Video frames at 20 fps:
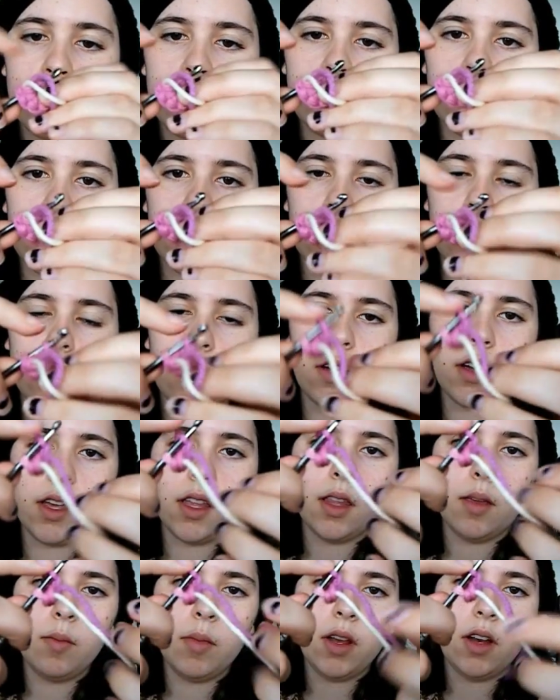Stick your hook
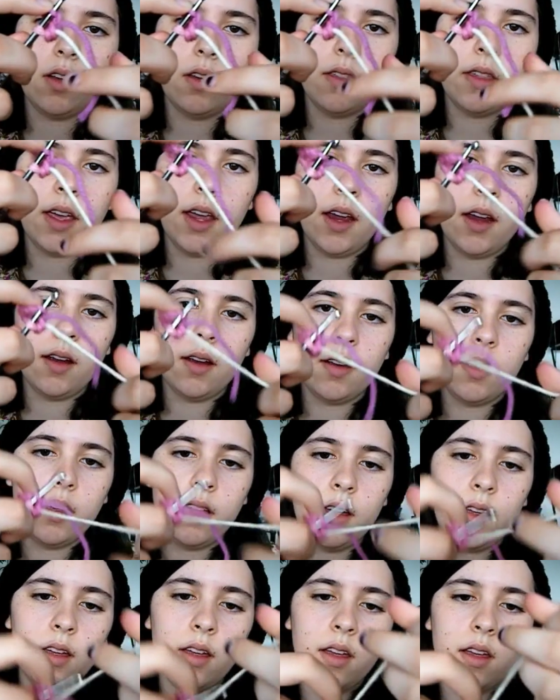in the middle there.
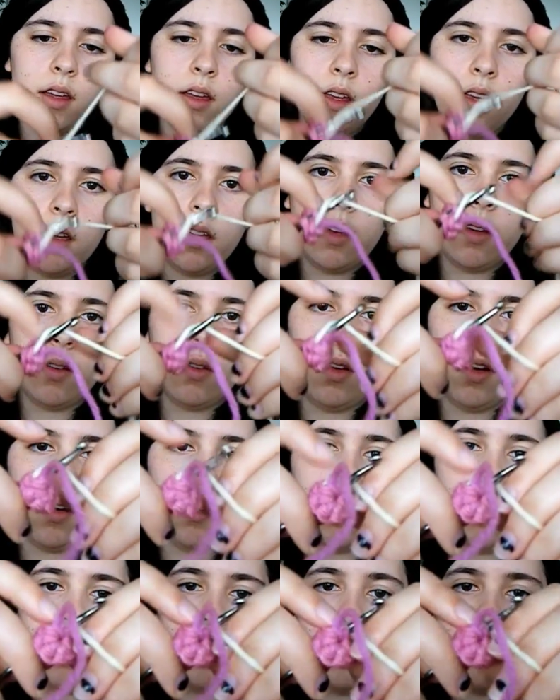
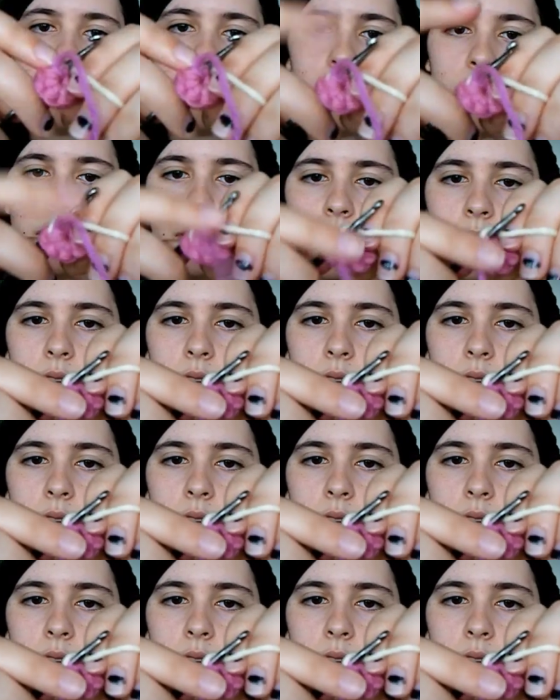Yarn over